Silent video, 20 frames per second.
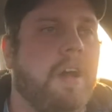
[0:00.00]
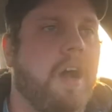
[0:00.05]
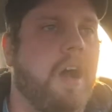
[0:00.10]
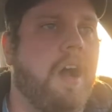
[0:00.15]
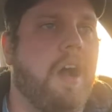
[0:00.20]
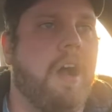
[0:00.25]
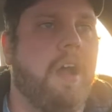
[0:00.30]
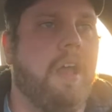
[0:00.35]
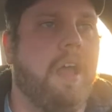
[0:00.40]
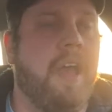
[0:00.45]

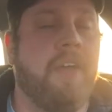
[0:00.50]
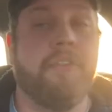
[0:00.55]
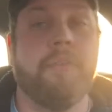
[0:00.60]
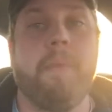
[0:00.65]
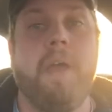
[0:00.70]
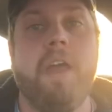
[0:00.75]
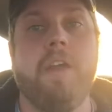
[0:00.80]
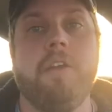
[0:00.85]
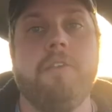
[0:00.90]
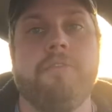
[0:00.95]
As
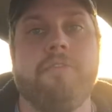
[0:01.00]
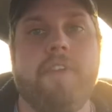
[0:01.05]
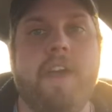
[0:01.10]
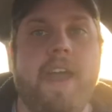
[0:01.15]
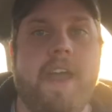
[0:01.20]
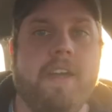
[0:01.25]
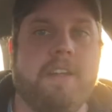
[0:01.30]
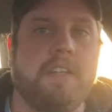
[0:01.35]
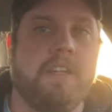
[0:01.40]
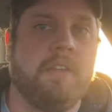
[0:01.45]
a matter of
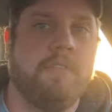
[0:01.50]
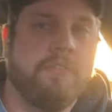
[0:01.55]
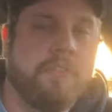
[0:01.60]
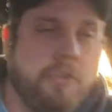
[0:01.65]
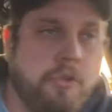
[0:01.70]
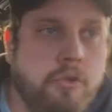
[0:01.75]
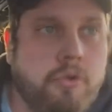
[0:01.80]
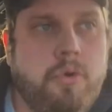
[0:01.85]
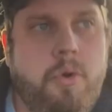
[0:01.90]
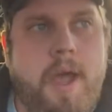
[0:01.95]
fact, if
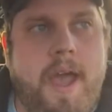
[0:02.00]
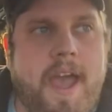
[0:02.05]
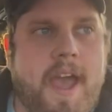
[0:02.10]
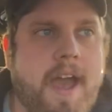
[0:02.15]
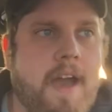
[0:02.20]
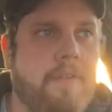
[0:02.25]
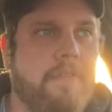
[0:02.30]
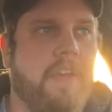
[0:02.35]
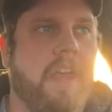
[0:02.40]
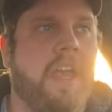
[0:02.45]
you
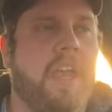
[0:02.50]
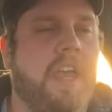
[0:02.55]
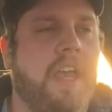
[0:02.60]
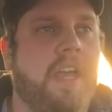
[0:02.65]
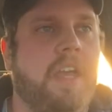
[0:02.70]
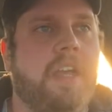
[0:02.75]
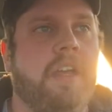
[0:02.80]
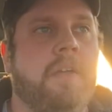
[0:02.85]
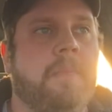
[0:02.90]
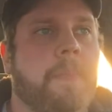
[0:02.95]
have
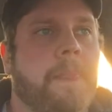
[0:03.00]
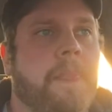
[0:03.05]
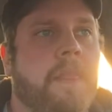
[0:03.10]
a